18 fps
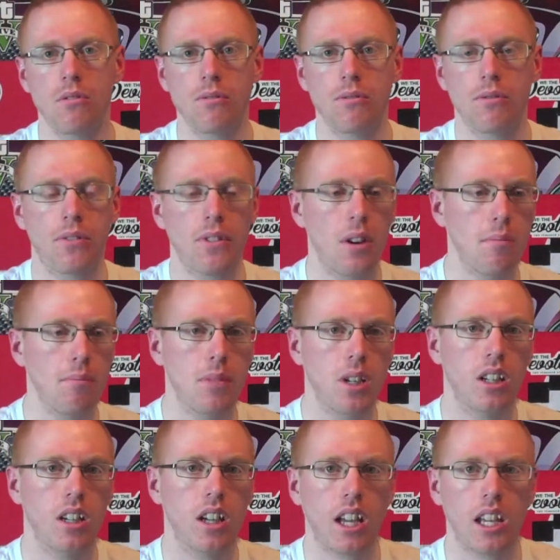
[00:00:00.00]
from
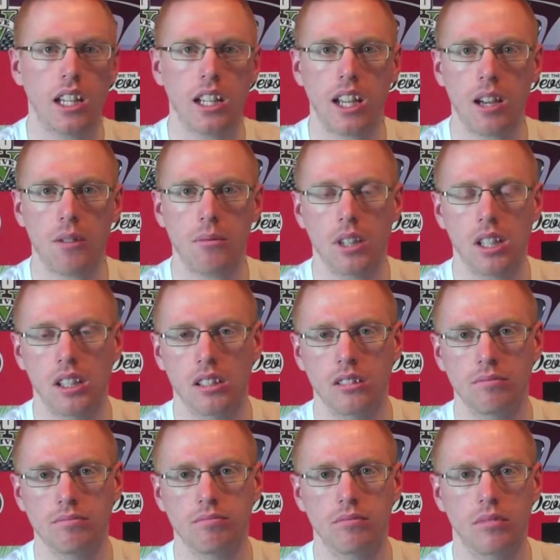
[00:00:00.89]
Hayley Atwell,
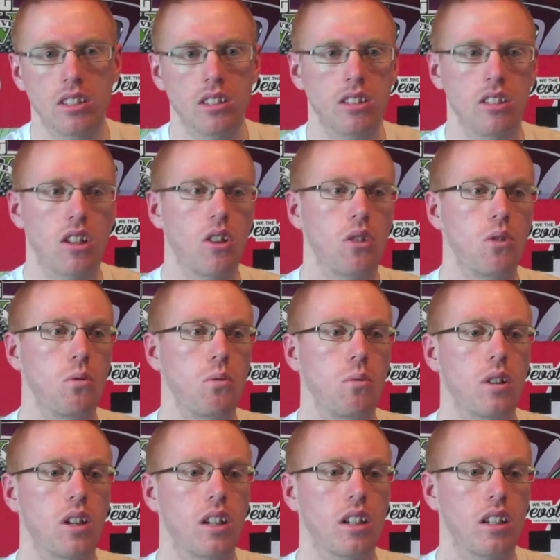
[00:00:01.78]

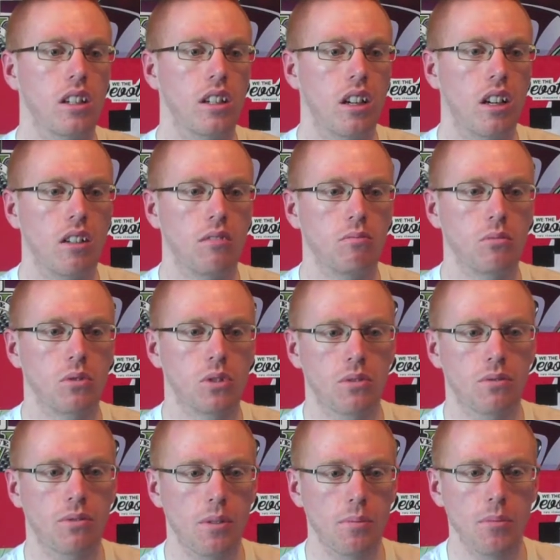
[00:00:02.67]
who was
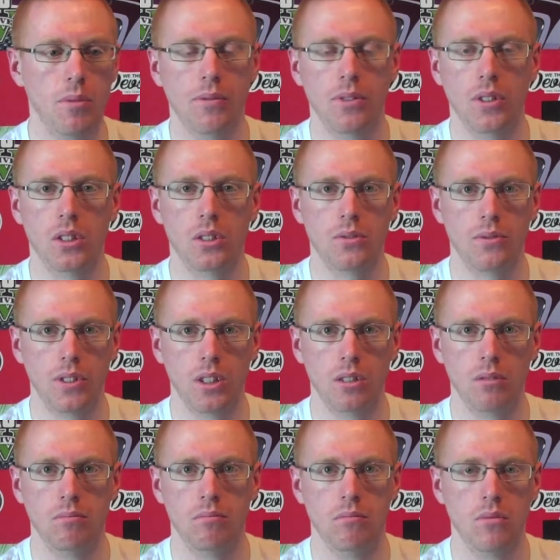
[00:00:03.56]
from the first
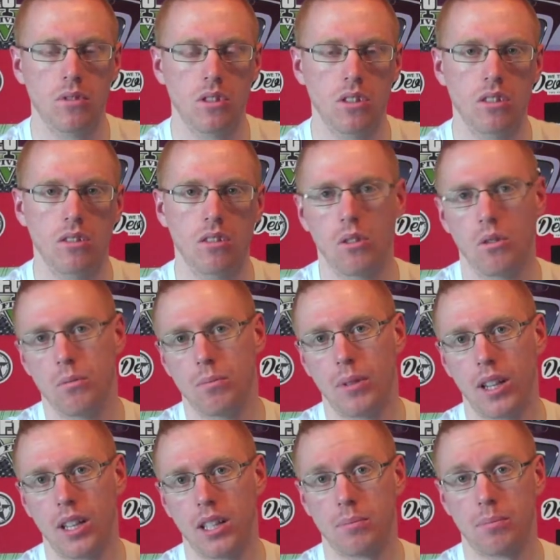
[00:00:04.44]
film, who
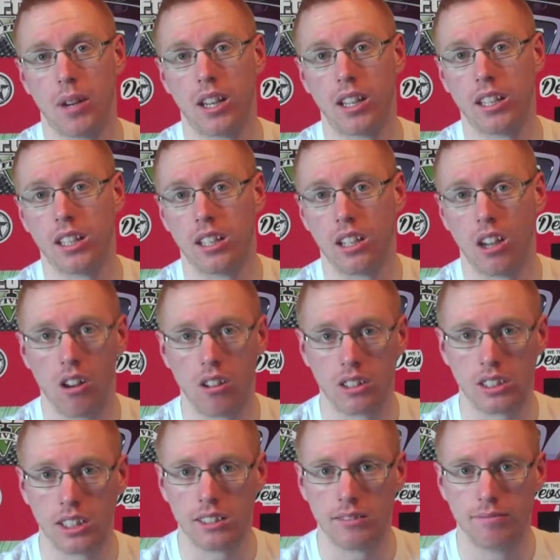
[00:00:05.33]
plays Peggy
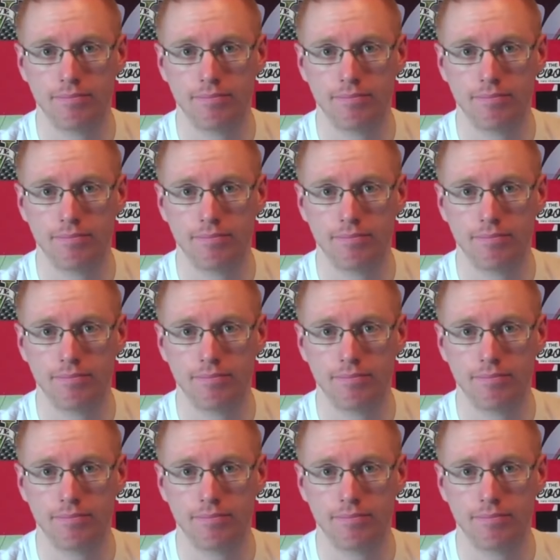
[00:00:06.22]
Carter.